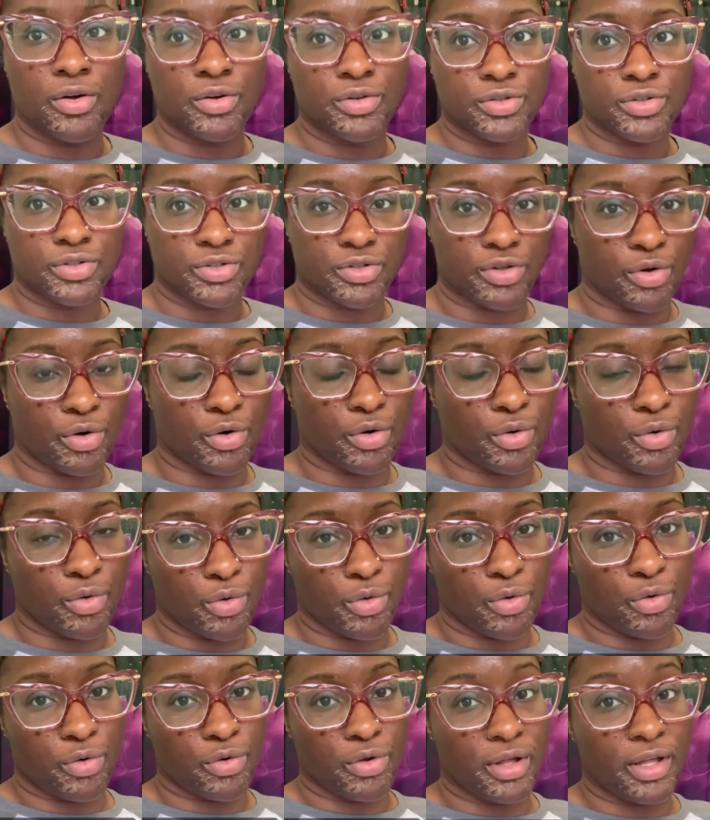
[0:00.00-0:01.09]

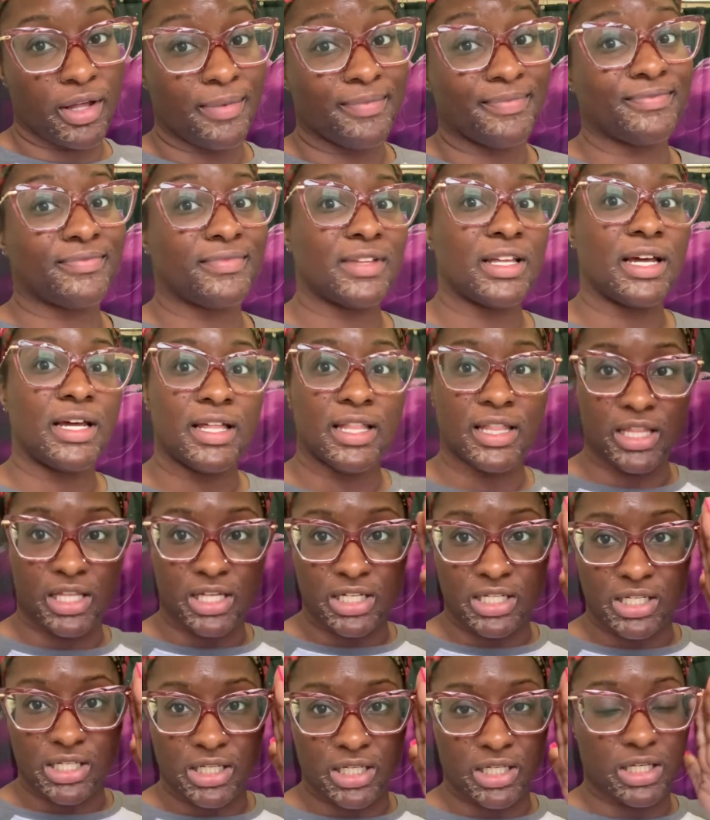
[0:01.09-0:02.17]
So
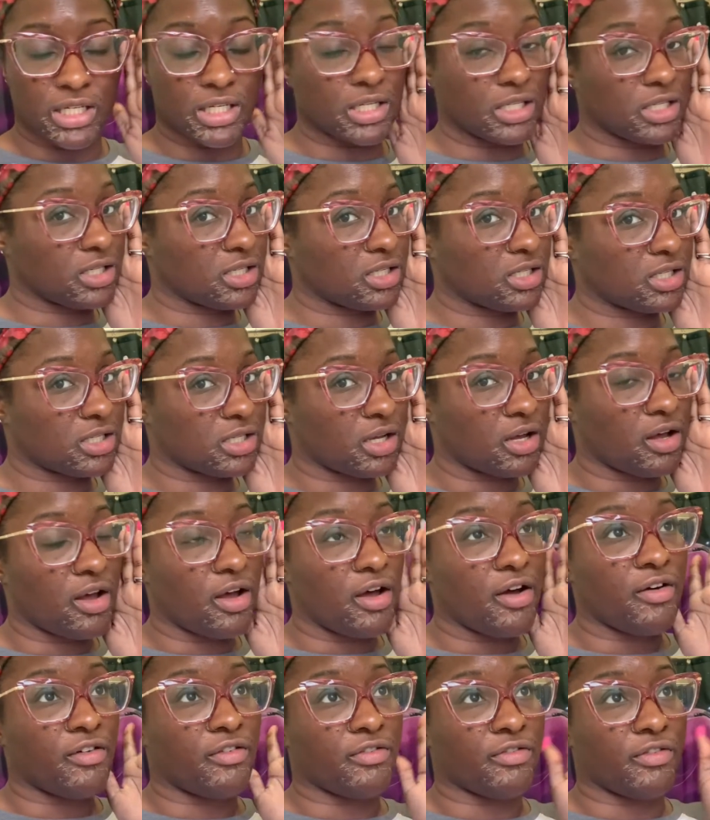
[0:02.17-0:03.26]
this is
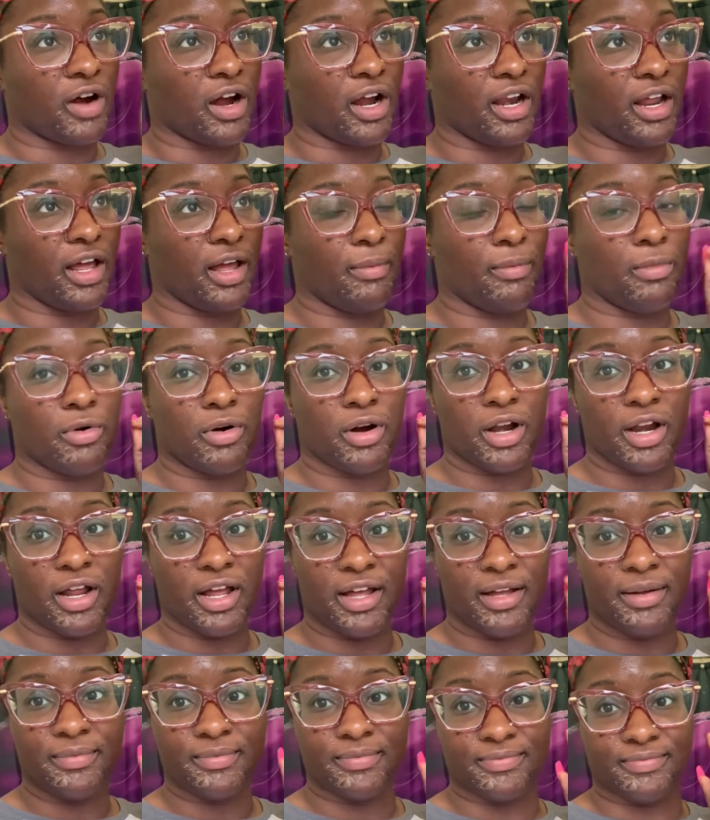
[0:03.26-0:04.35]
Friday
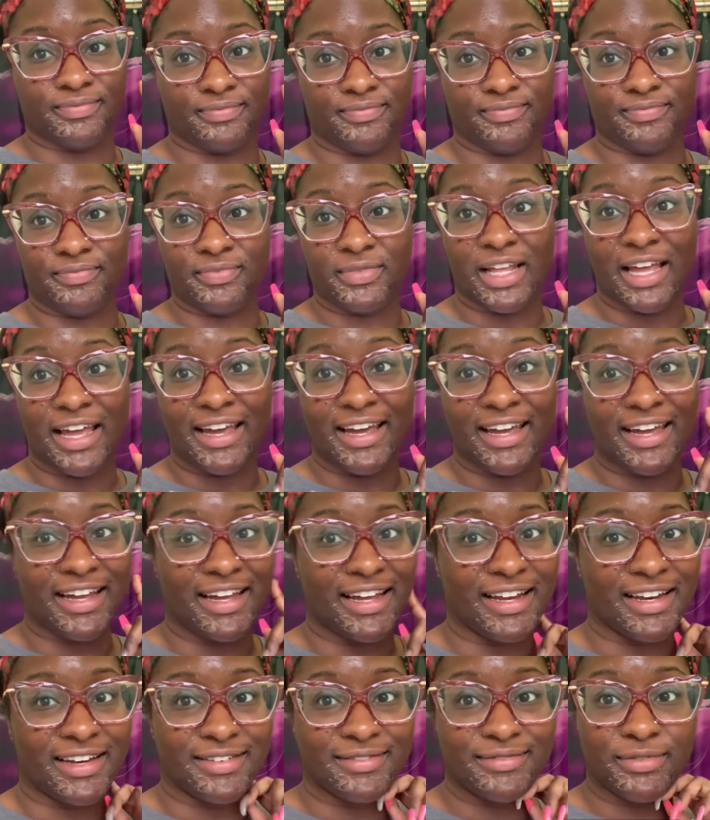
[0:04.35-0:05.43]
morning,
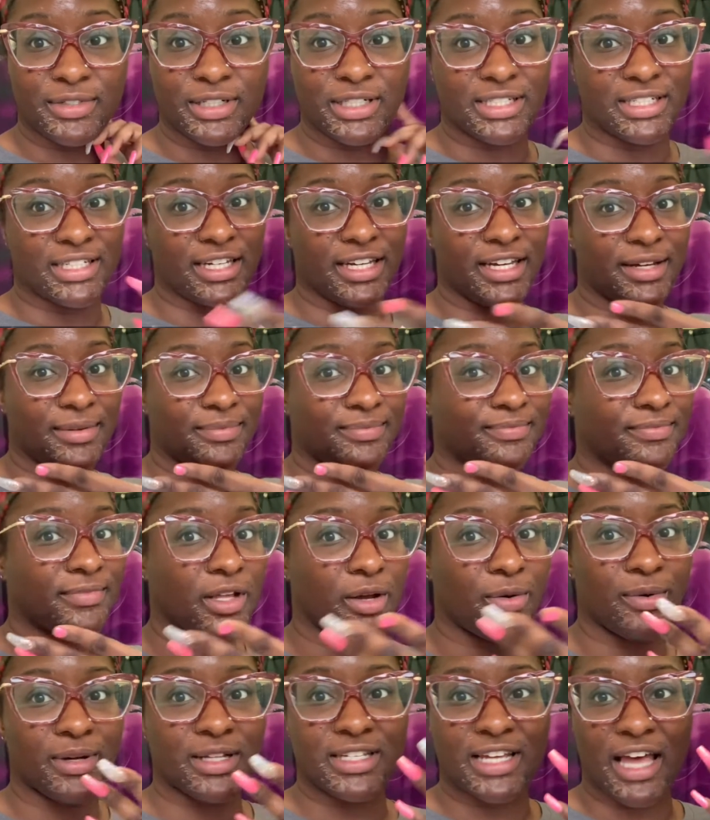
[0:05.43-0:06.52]
and you see
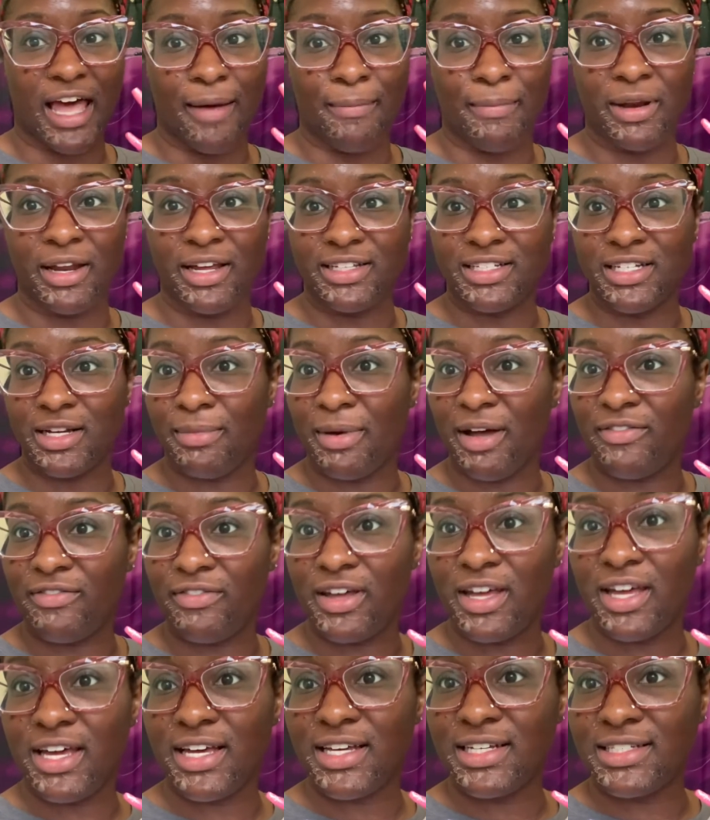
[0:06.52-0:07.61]
what's happening to my
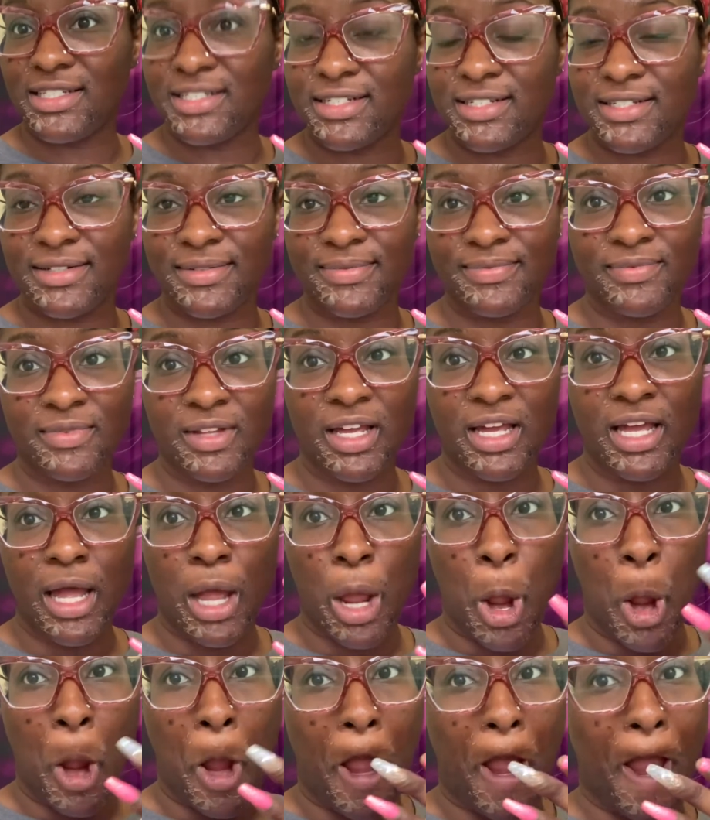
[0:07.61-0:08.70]
face,
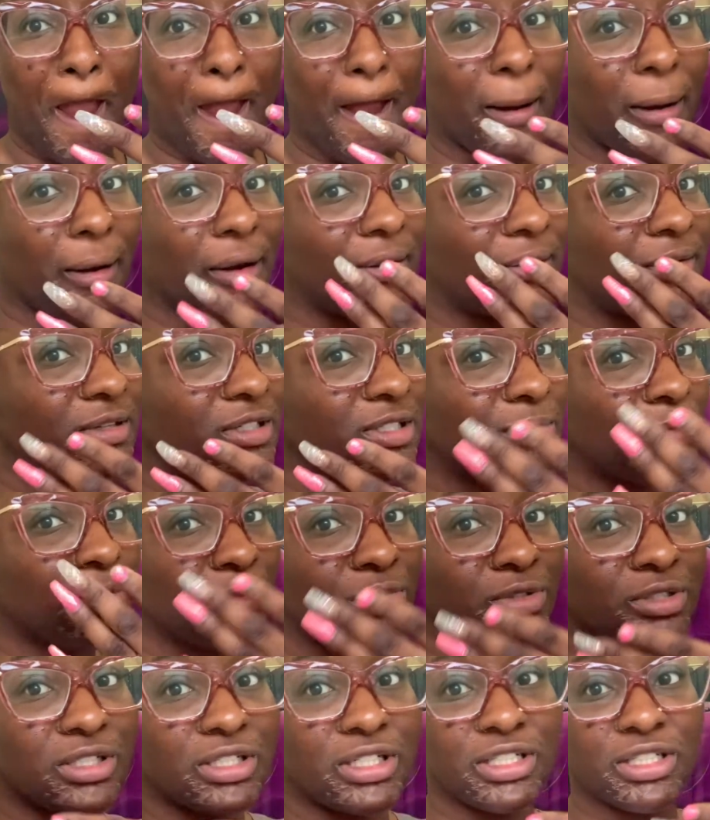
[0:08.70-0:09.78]
and it's
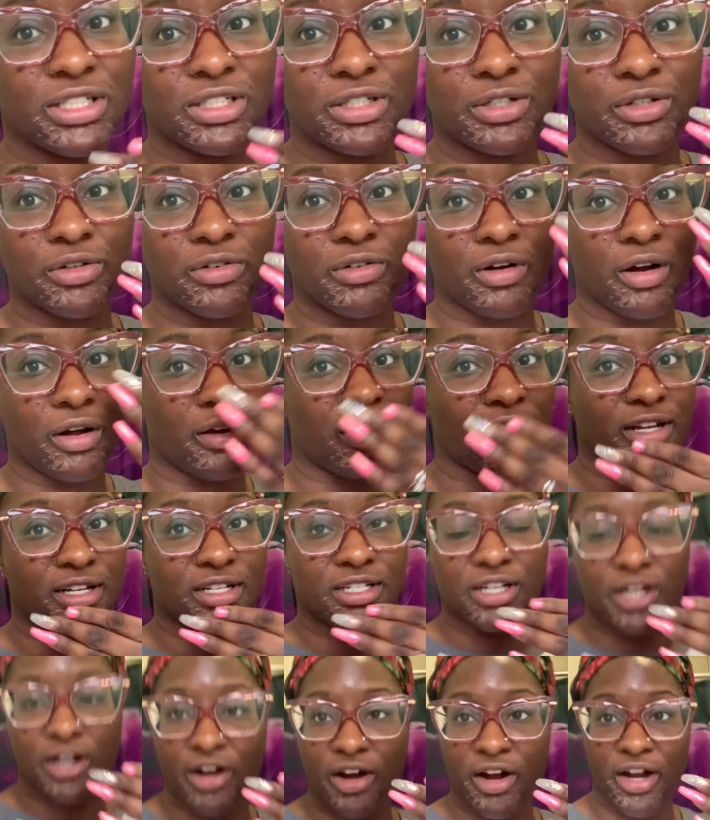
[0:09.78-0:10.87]
mostly still around
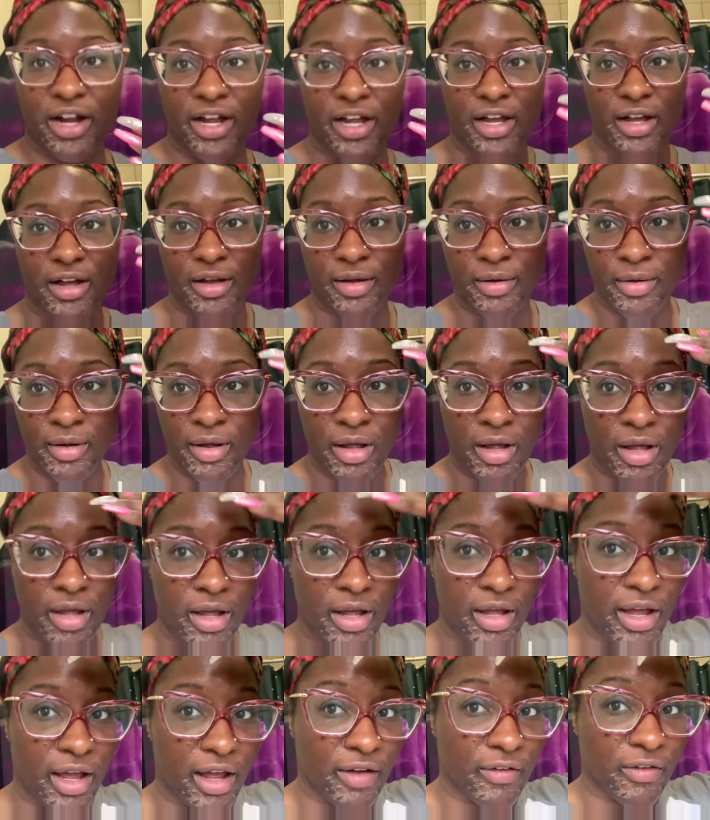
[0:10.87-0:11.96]
this area.
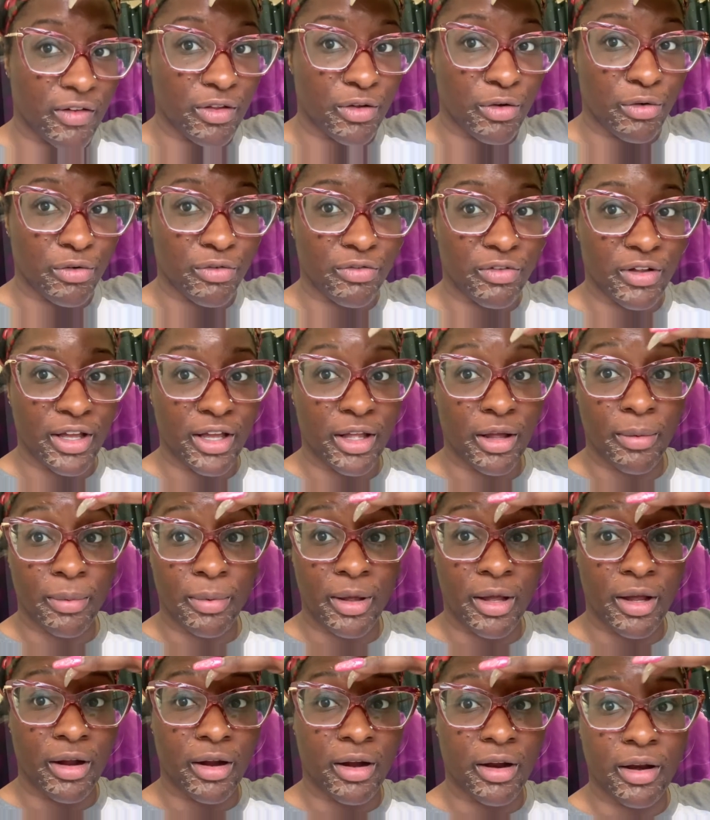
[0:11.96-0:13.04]
I have a little flake up
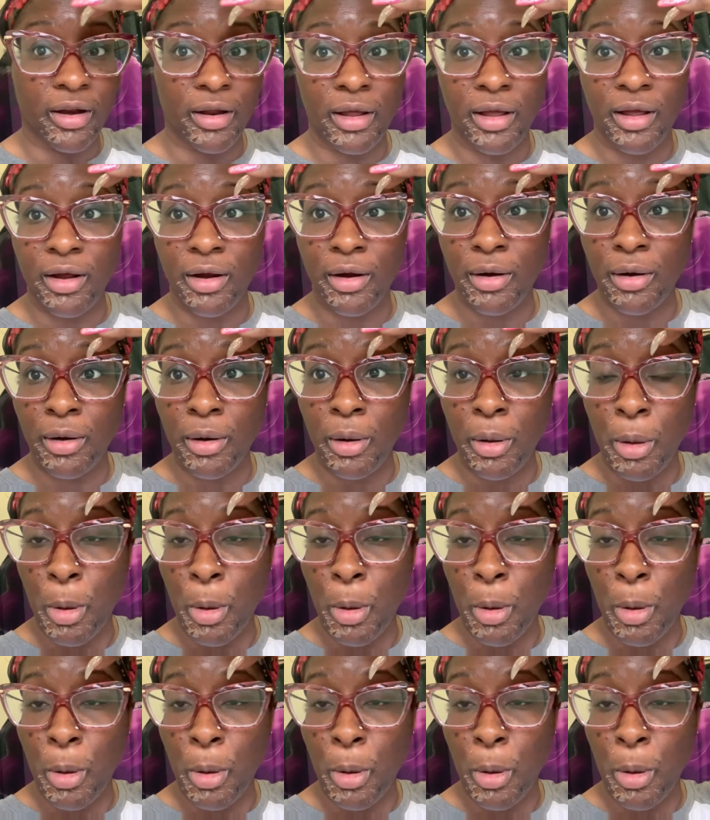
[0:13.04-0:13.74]
here and here,